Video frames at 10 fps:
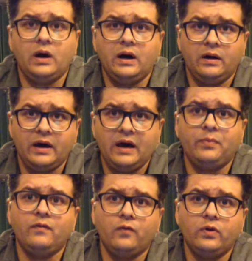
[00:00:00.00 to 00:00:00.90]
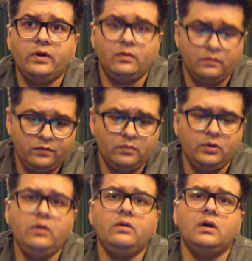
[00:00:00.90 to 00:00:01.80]
Apple phone from
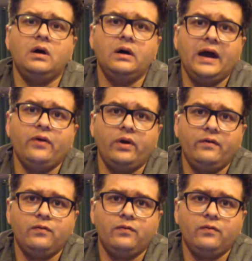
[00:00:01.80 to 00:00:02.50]
your Android